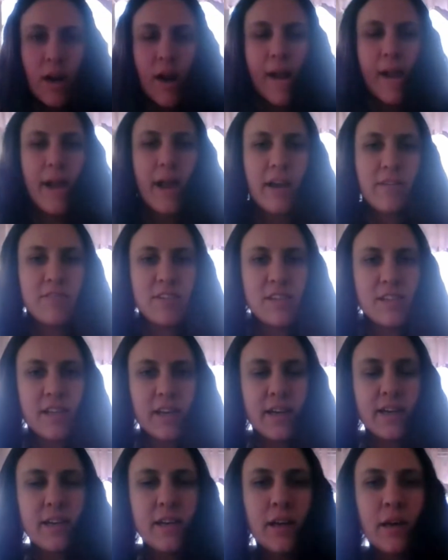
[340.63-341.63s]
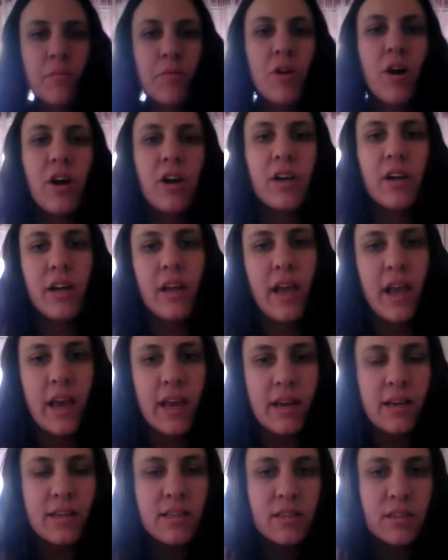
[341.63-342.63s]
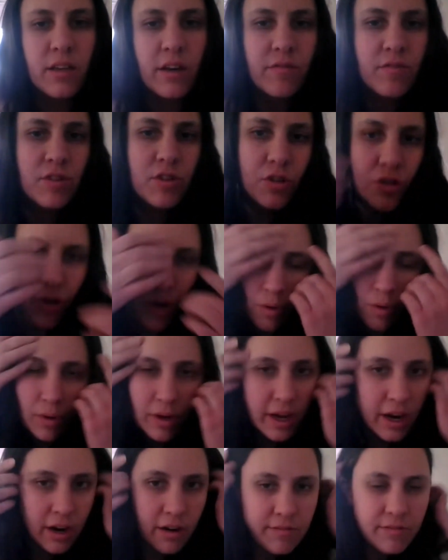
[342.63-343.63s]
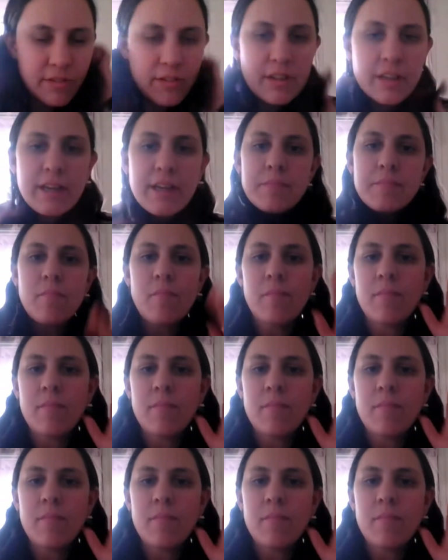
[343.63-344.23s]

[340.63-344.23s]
I've decided I'm not going to edit stuff so carefully.